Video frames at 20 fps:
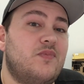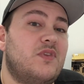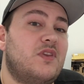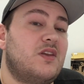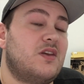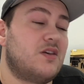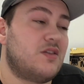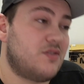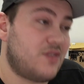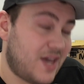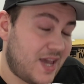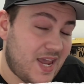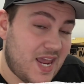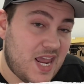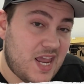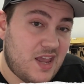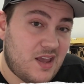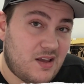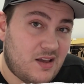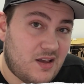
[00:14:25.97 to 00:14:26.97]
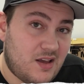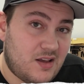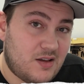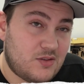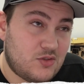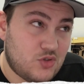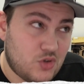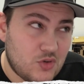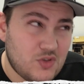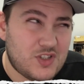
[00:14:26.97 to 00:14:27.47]
they
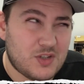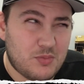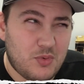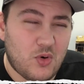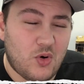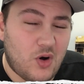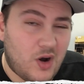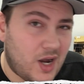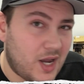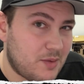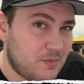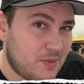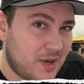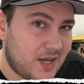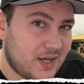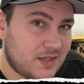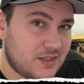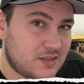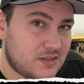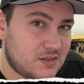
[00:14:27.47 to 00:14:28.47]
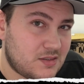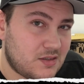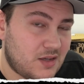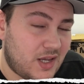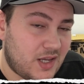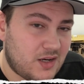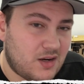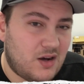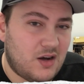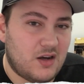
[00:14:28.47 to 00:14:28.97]
do support IMAX
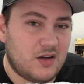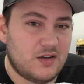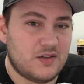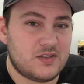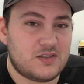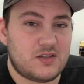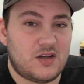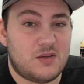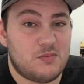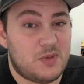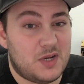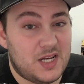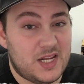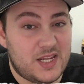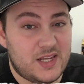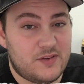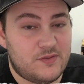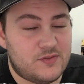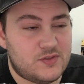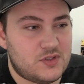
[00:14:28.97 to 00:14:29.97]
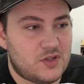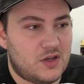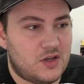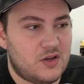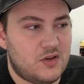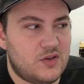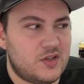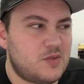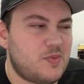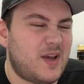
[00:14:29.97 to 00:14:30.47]
enhanced, I believe. So
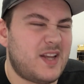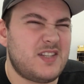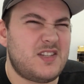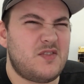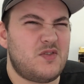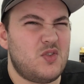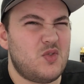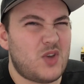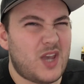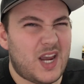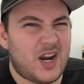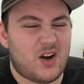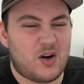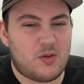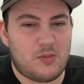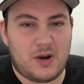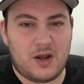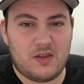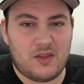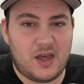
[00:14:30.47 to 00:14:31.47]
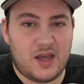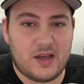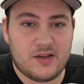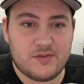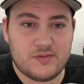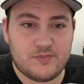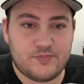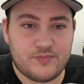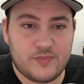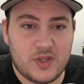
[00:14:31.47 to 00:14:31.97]
it depends if you care about
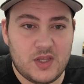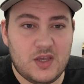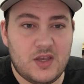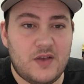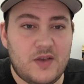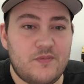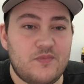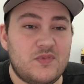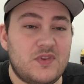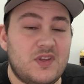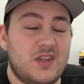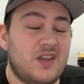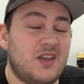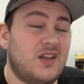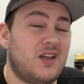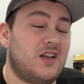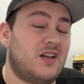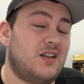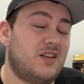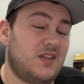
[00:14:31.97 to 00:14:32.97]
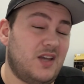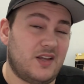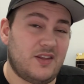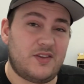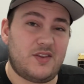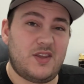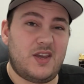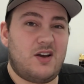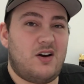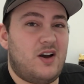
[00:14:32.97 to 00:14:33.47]
that. The other
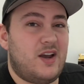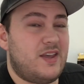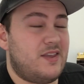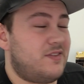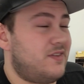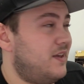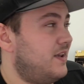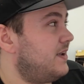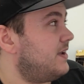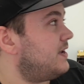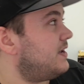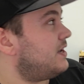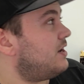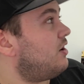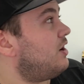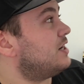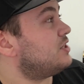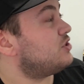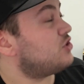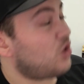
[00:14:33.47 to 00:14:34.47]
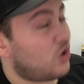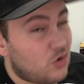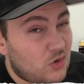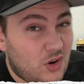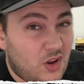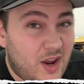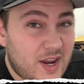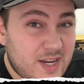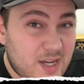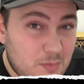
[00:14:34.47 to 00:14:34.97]
thing I think I don't
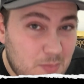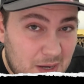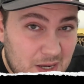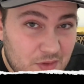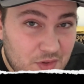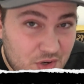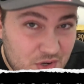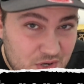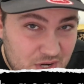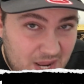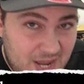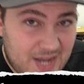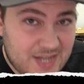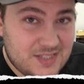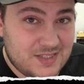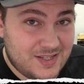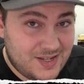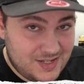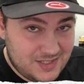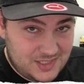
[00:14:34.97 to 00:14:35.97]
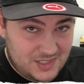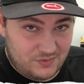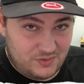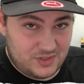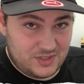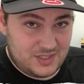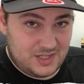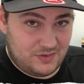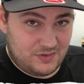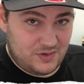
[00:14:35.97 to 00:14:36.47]
like about the NAD
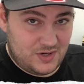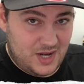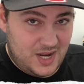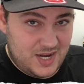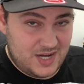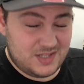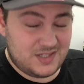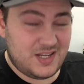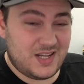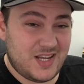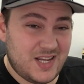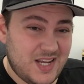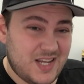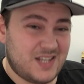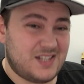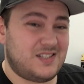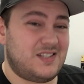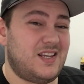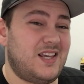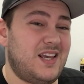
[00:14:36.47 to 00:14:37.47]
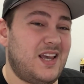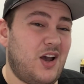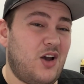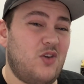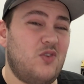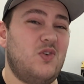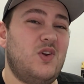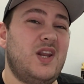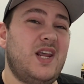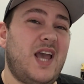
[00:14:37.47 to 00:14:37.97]
T778 is it
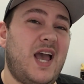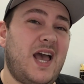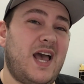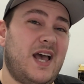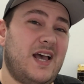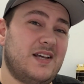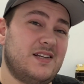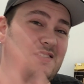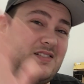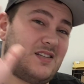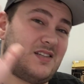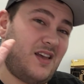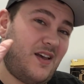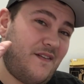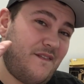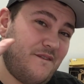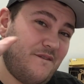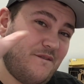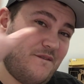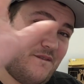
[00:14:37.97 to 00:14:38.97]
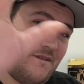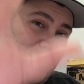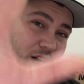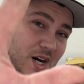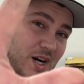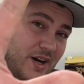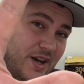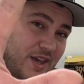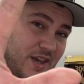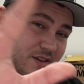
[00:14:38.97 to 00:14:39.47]
only has
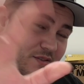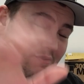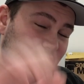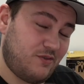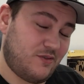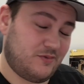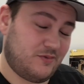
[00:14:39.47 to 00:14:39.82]
5